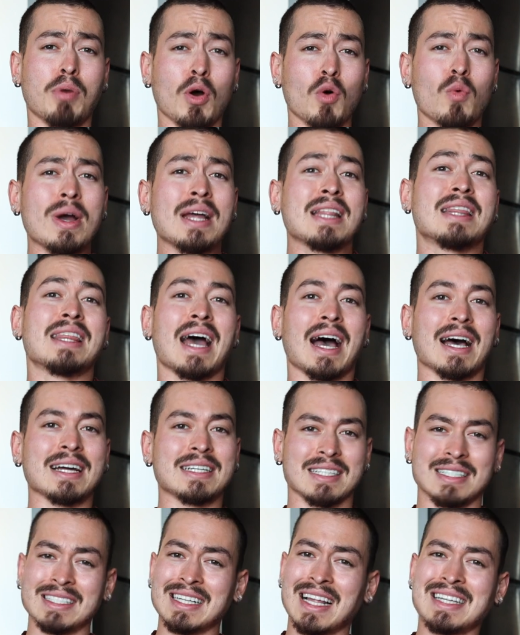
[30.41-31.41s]
But with
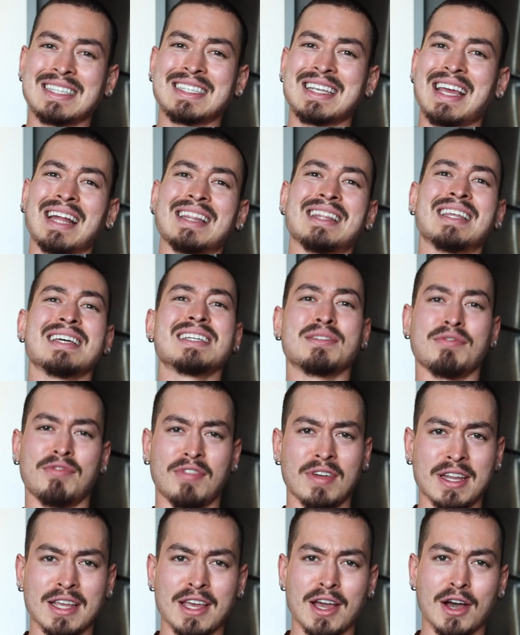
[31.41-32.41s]
that, let's get this
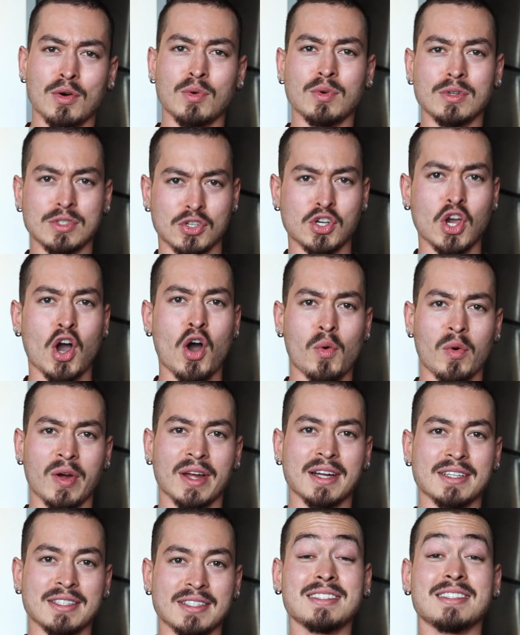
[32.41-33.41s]
video
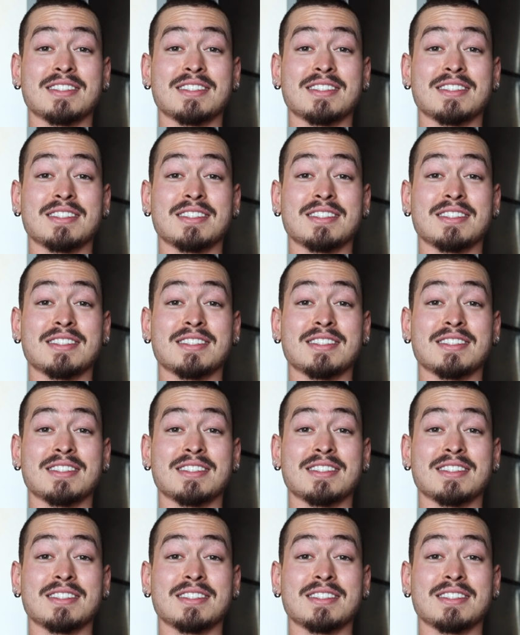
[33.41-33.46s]
going.